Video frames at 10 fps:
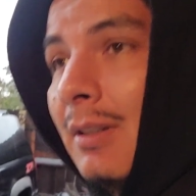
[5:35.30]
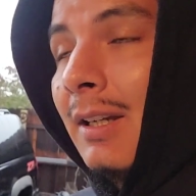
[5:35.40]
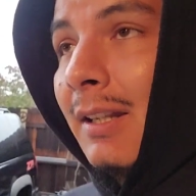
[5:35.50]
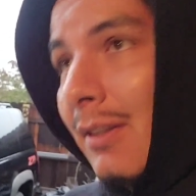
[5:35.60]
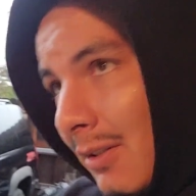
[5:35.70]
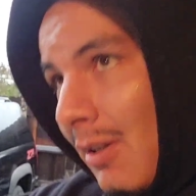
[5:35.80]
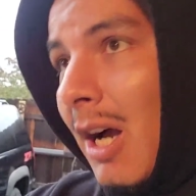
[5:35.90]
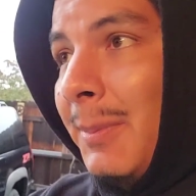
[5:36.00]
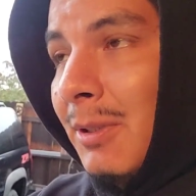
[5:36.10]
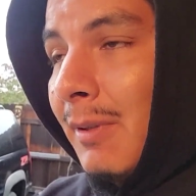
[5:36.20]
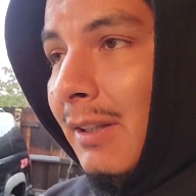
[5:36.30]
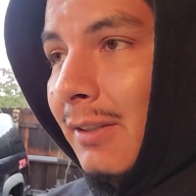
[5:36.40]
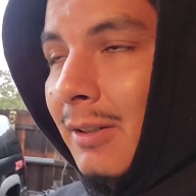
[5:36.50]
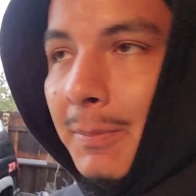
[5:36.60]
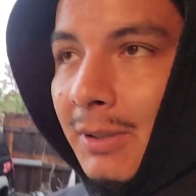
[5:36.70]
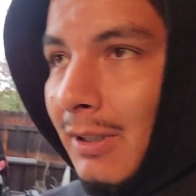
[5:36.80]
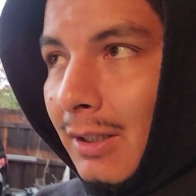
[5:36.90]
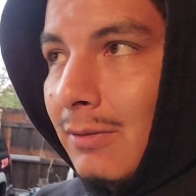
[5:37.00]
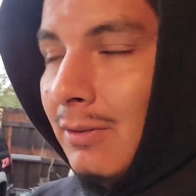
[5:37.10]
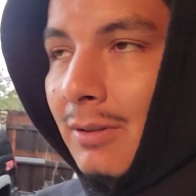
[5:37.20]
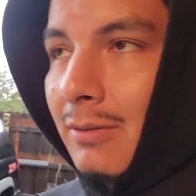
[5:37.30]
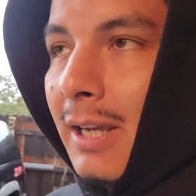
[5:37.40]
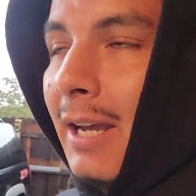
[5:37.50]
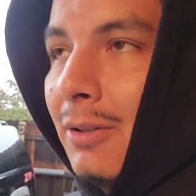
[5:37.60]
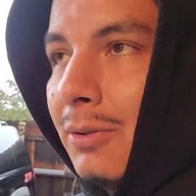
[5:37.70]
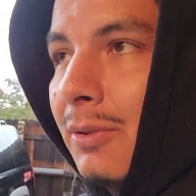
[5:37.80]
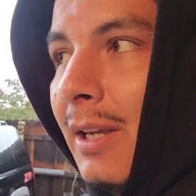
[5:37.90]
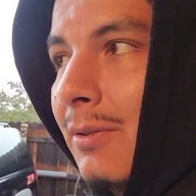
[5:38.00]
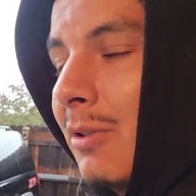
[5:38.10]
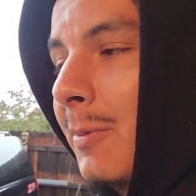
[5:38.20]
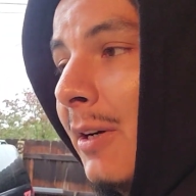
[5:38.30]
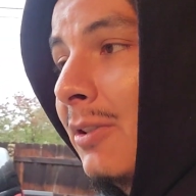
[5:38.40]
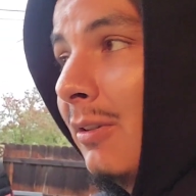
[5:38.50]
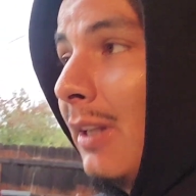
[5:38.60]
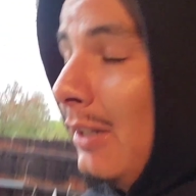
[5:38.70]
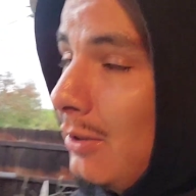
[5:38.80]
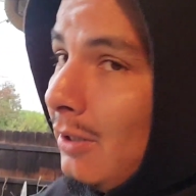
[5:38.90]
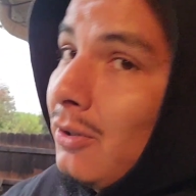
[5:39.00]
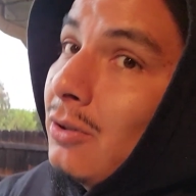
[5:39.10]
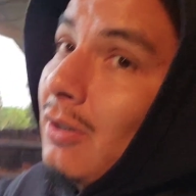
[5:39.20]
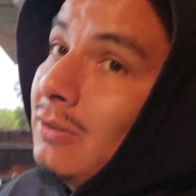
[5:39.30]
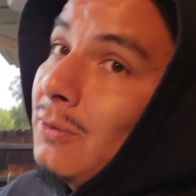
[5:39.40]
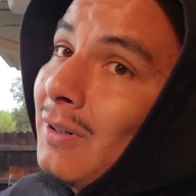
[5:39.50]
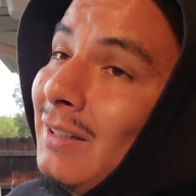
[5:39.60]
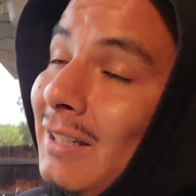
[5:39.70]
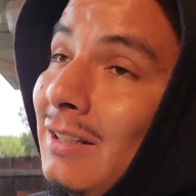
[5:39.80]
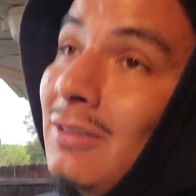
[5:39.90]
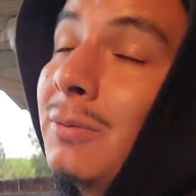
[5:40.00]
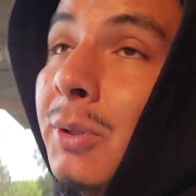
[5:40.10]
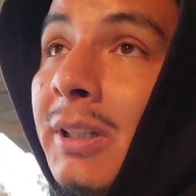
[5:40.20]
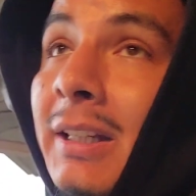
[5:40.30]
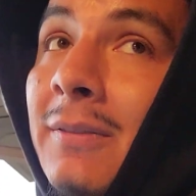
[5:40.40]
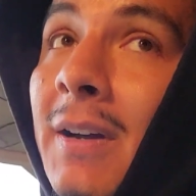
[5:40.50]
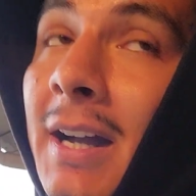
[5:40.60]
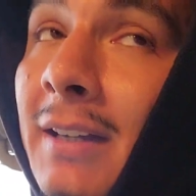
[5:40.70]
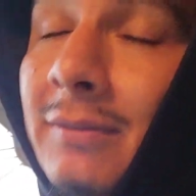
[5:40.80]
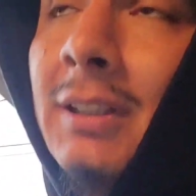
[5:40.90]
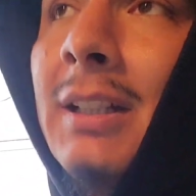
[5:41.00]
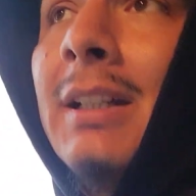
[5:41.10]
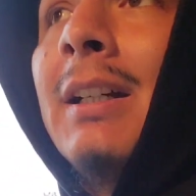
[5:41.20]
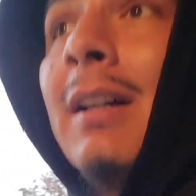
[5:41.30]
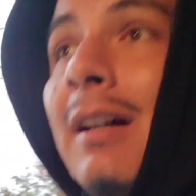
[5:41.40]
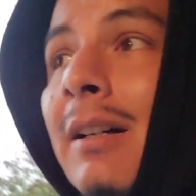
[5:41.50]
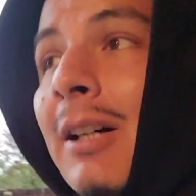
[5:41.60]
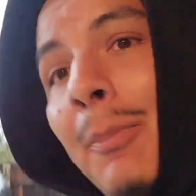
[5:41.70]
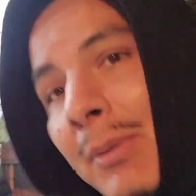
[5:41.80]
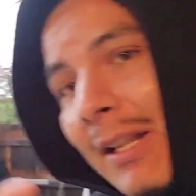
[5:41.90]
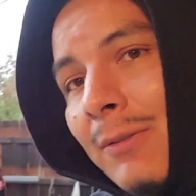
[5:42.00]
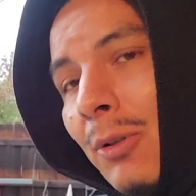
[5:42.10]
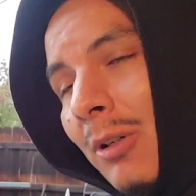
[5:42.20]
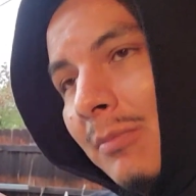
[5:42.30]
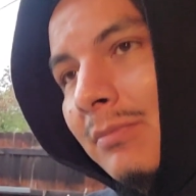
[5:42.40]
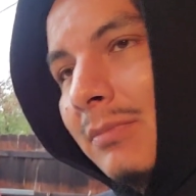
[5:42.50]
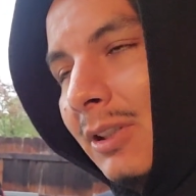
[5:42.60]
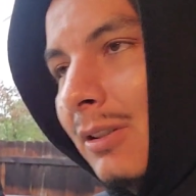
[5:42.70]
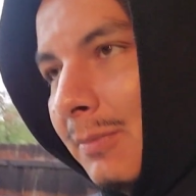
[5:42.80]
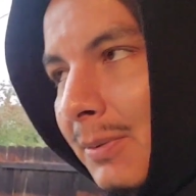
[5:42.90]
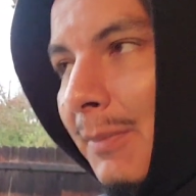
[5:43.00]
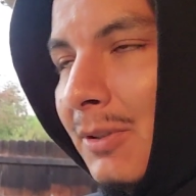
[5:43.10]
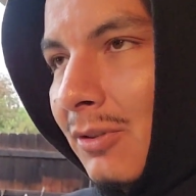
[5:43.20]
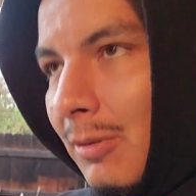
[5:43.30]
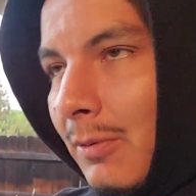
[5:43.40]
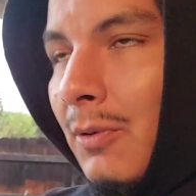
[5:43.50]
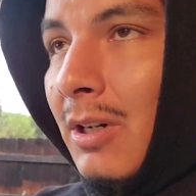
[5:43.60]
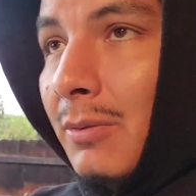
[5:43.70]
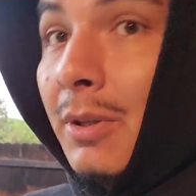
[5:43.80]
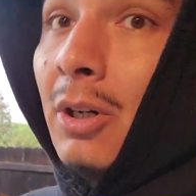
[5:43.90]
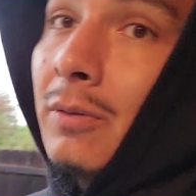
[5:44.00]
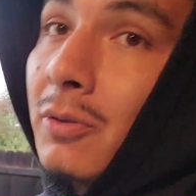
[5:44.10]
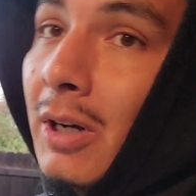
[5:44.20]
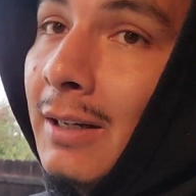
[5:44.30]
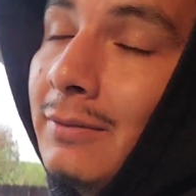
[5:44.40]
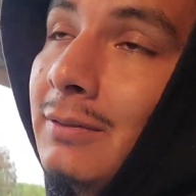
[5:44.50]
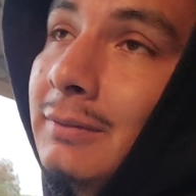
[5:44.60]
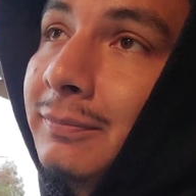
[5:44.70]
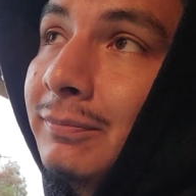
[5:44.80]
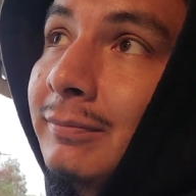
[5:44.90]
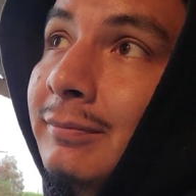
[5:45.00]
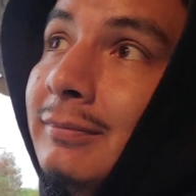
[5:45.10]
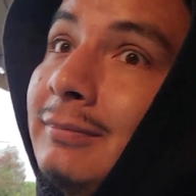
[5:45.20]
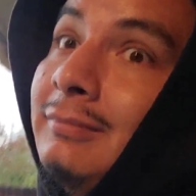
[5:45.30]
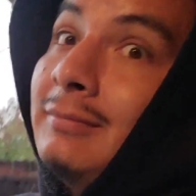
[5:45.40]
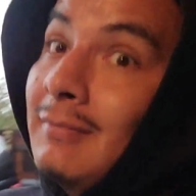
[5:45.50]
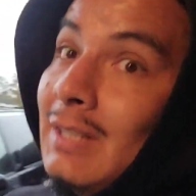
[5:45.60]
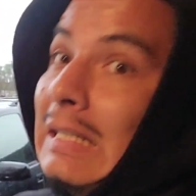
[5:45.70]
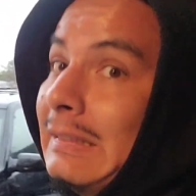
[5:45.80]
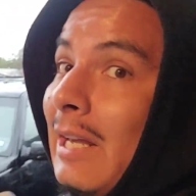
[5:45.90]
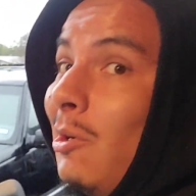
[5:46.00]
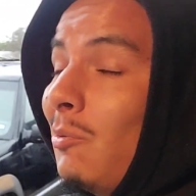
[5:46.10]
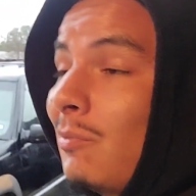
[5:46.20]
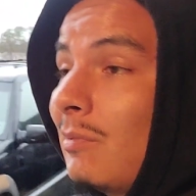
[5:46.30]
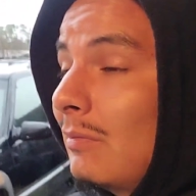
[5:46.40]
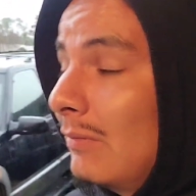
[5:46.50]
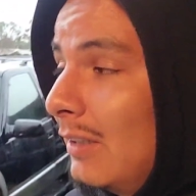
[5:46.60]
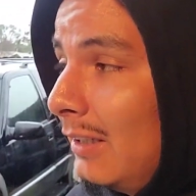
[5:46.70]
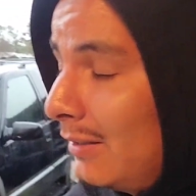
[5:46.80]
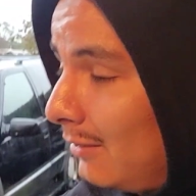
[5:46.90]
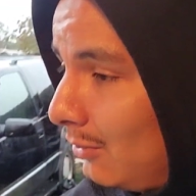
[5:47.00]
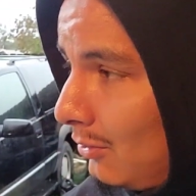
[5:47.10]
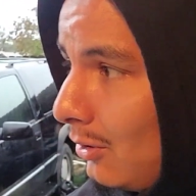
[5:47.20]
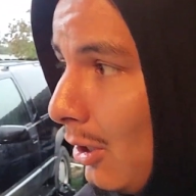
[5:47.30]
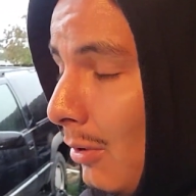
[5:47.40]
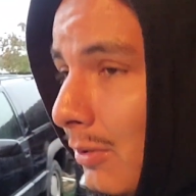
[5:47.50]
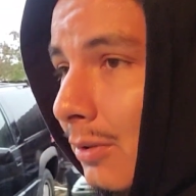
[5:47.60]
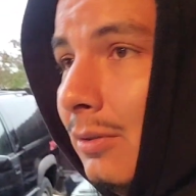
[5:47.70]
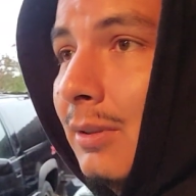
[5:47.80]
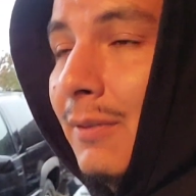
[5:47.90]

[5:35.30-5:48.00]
And there's an option right there to build, like, you know, to handle 2,000 horsepower. So that just goes to show the 4L80 or 4L85 platform, you know, pretty much a turbo 400 with an overdrive. It's stout. It's the go-to.